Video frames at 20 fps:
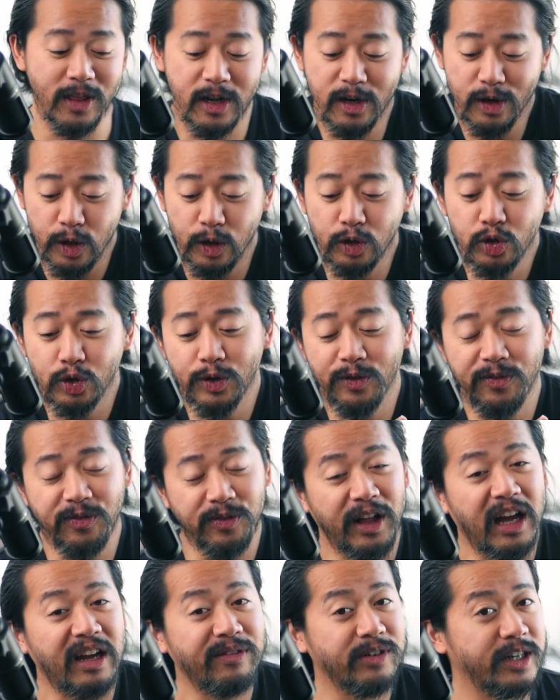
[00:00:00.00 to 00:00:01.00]
The neutral
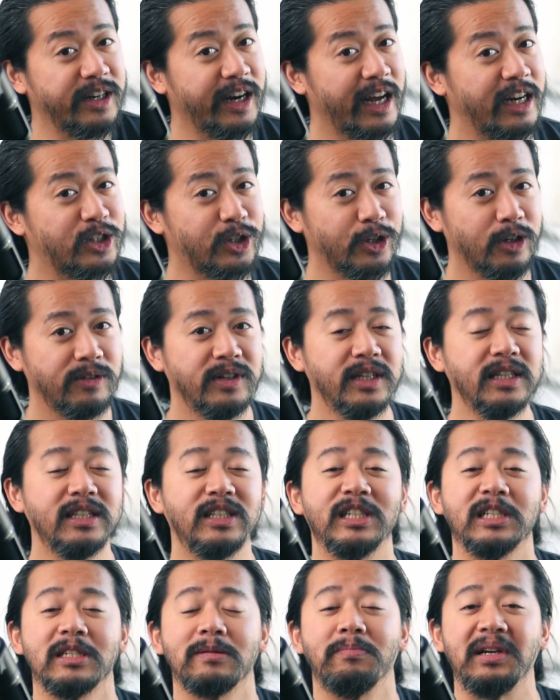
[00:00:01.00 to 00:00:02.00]
flavor nature of it
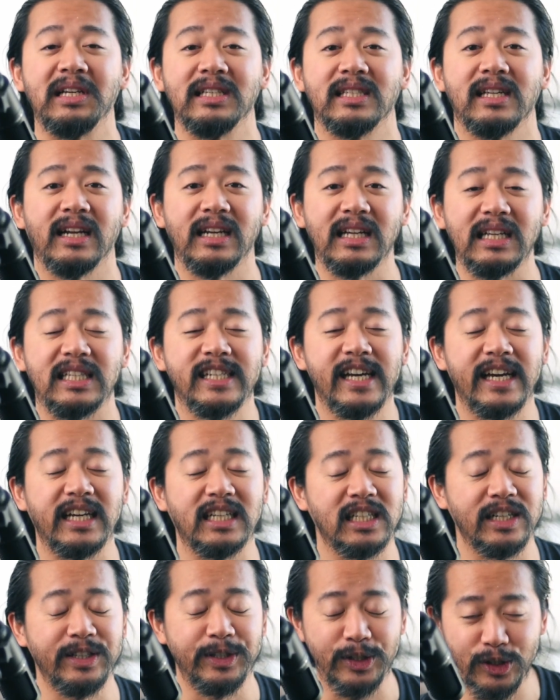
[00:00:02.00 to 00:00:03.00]
just means that it
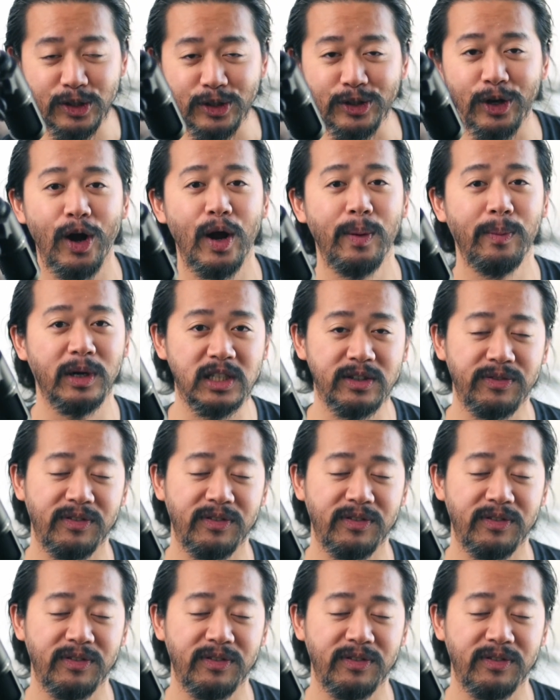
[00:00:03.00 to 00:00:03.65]
takes on so much